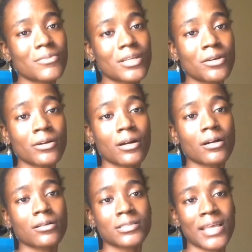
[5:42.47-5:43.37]

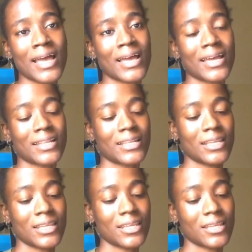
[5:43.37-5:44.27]
minerals, and
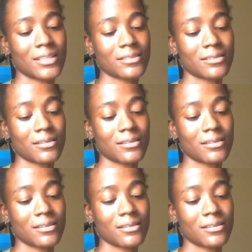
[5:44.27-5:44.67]
it